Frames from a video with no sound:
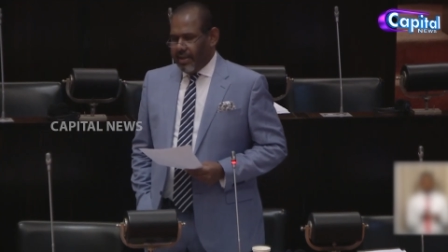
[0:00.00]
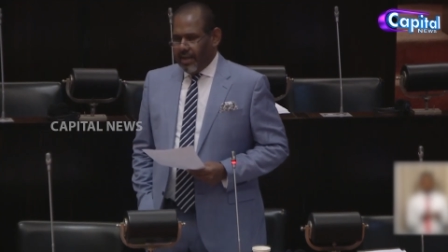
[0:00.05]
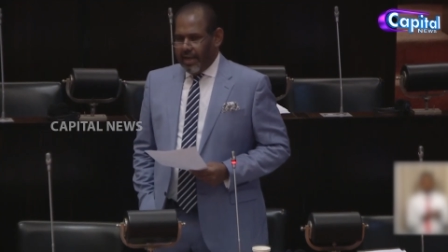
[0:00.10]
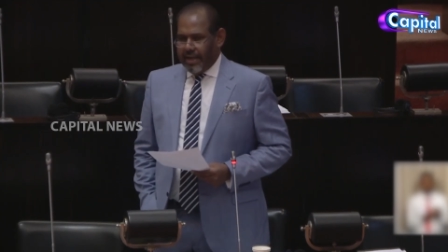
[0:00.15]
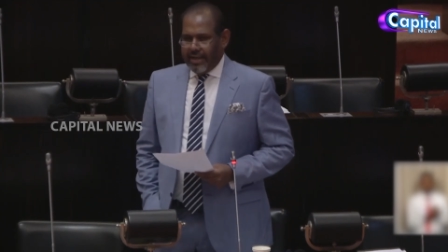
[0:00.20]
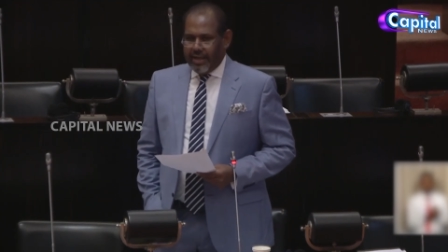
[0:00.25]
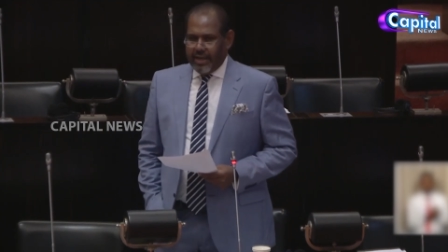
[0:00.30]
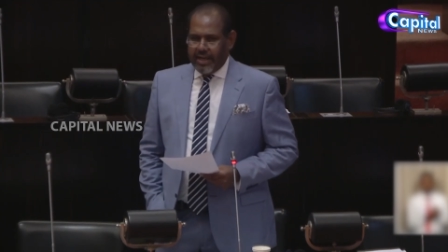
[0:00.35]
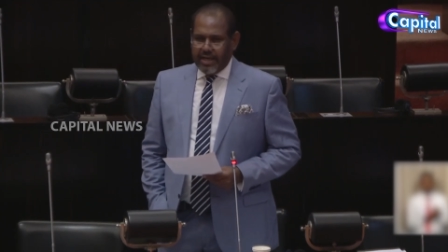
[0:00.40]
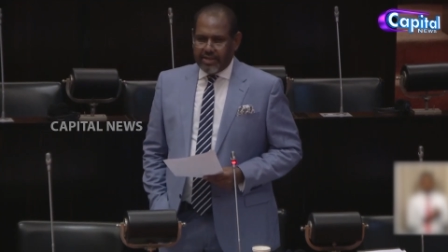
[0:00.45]

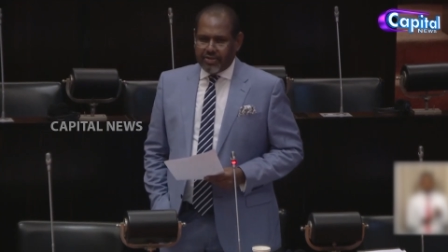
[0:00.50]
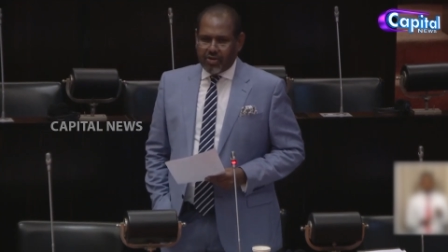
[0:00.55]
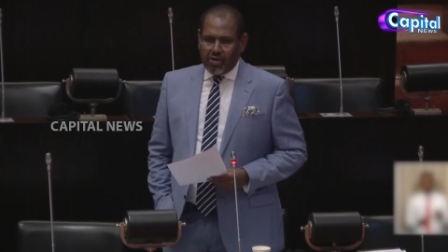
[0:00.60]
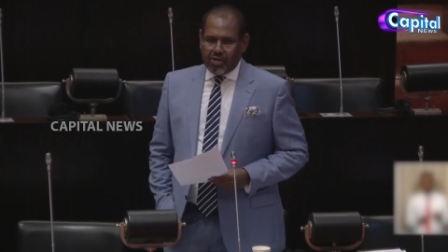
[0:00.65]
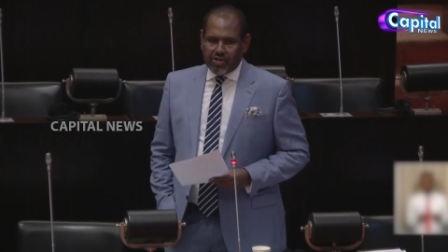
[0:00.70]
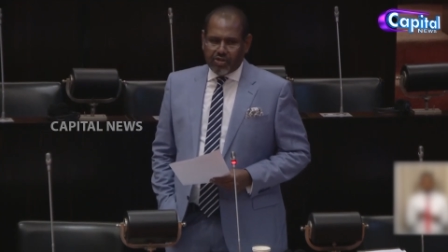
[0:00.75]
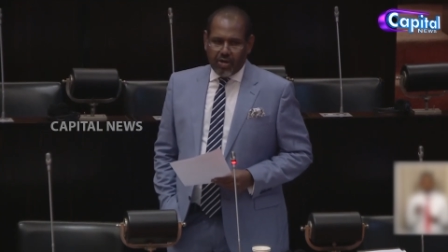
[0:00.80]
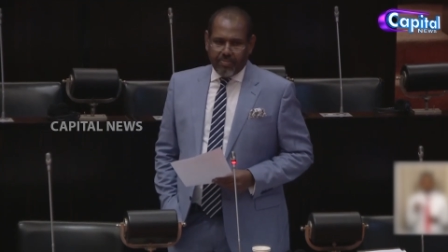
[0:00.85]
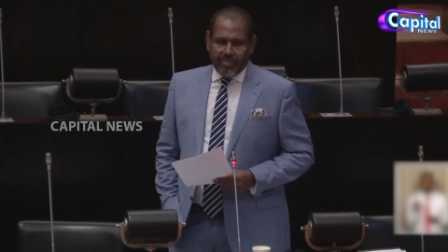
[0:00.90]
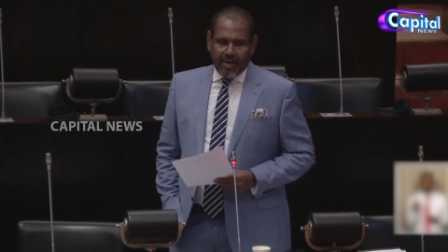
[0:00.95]
And he has
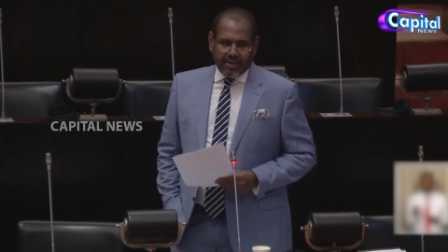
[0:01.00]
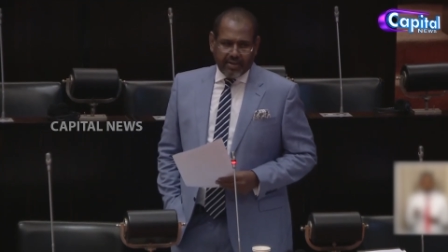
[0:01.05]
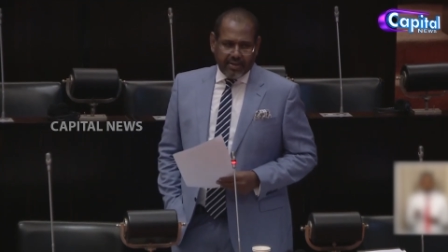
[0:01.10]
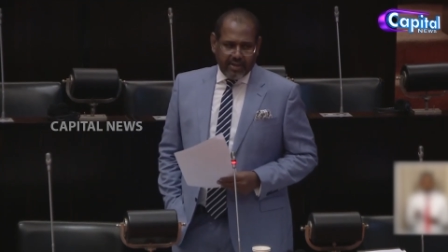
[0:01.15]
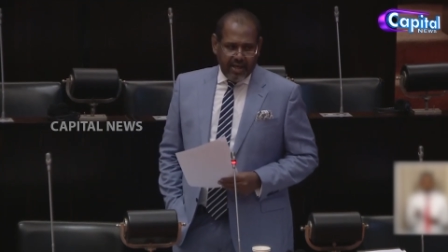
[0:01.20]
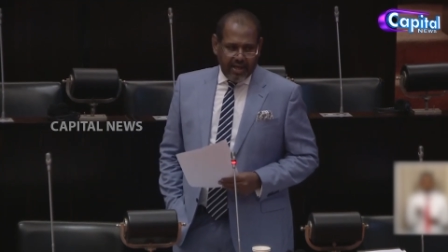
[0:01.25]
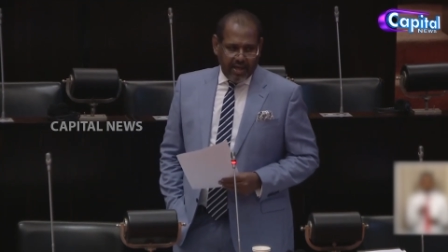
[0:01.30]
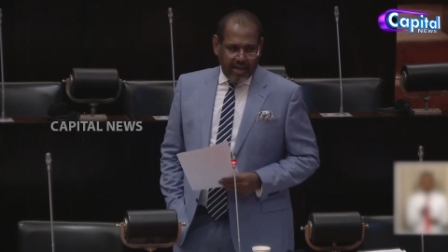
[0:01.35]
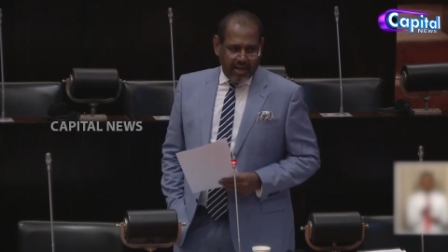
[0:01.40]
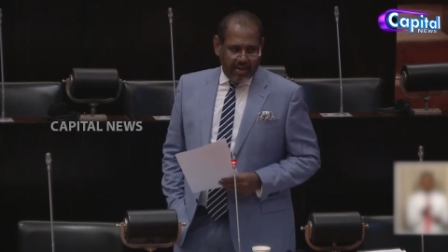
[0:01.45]
also met
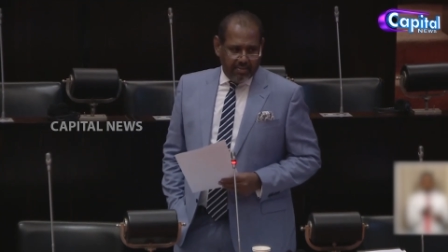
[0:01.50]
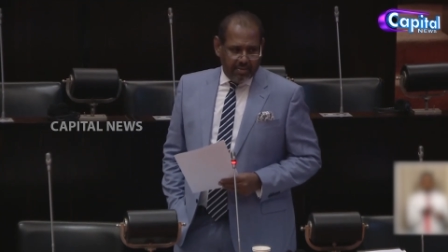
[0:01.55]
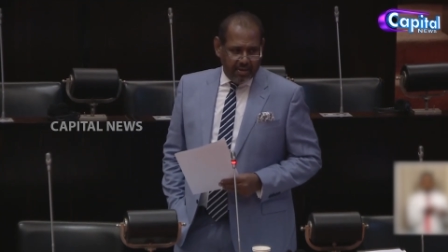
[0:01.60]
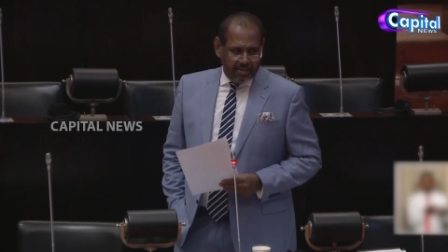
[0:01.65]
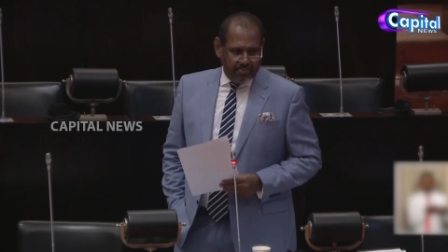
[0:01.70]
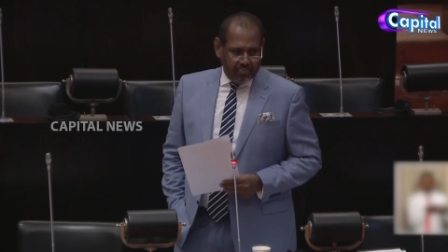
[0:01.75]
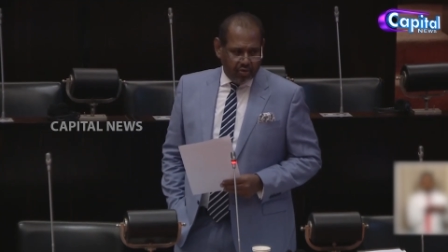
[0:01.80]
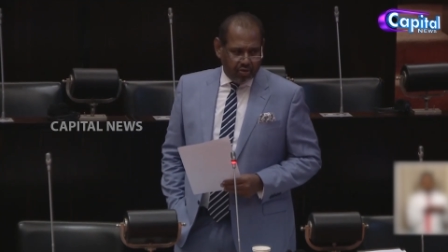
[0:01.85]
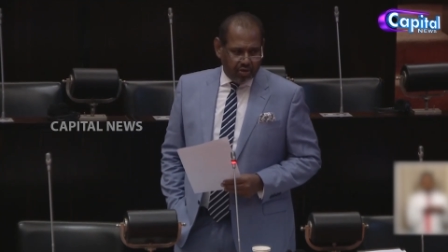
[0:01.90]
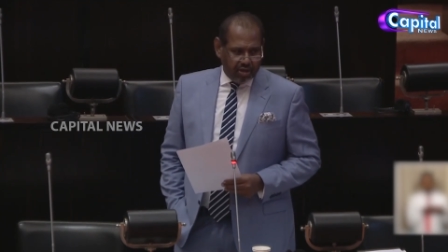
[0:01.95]
the
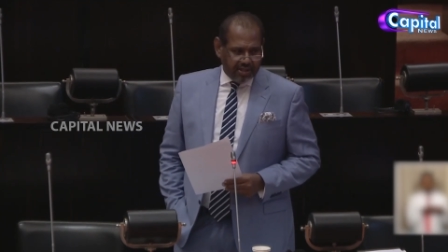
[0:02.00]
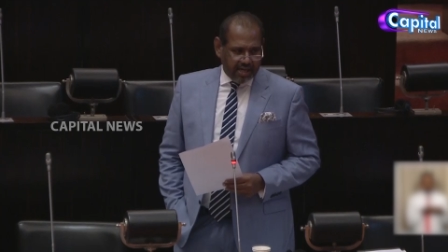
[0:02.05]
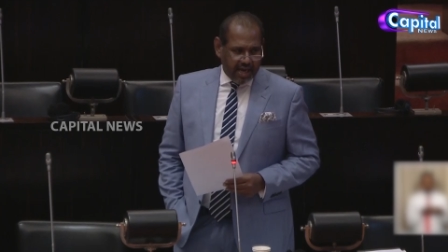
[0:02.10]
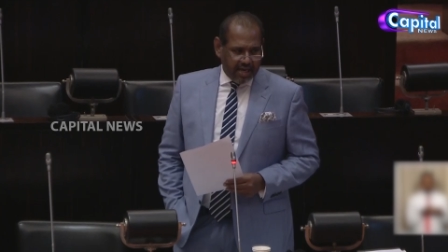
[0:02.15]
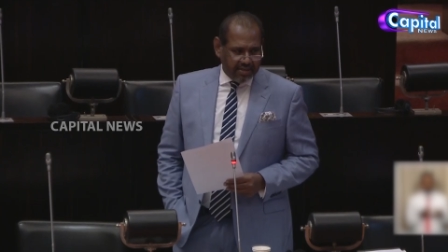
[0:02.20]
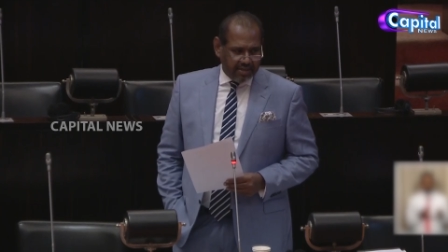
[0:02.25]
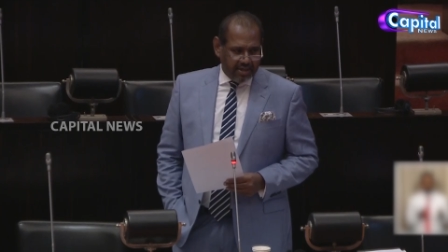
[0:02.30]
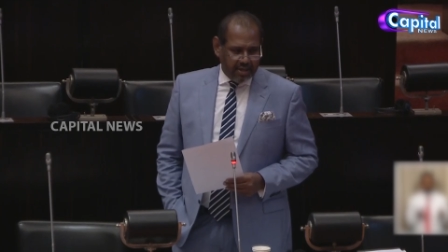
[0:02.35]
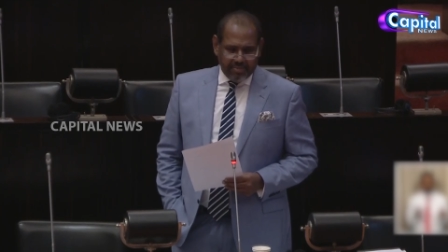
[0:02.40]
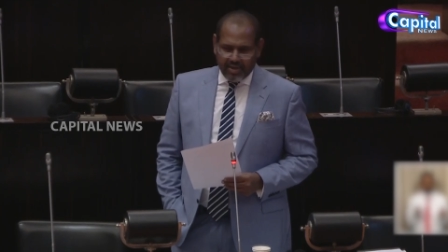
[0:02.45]
Buddha
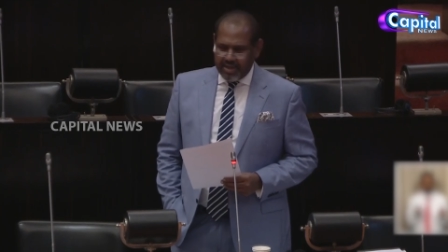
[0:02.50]
Sasana